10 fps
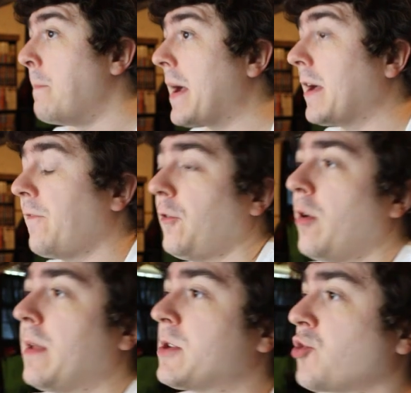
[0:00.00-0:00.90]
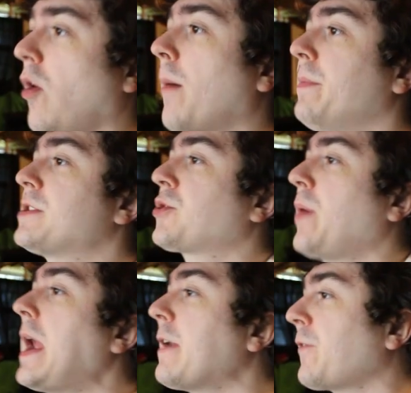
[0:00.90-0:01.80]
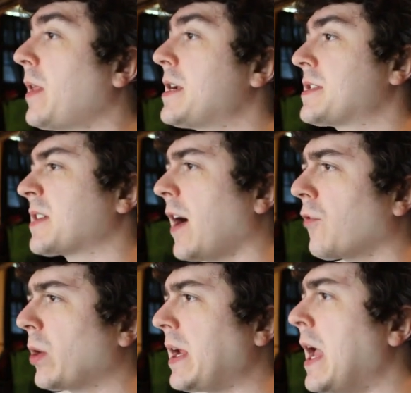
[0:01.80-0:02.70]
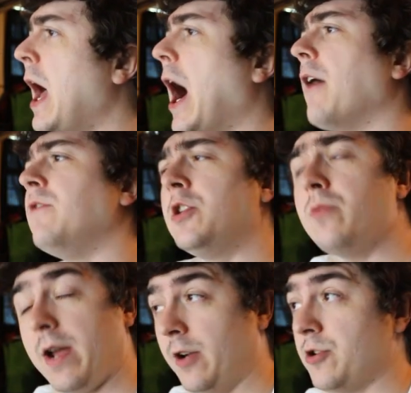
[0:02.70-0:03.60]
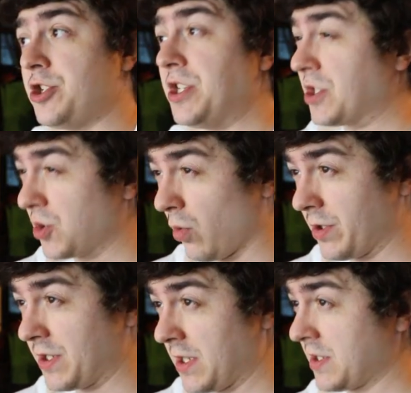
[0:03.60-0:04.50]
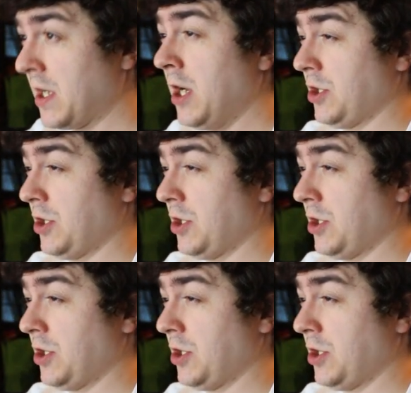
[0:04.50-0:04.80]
mega floating metropolis created from the discovery of new energy sources.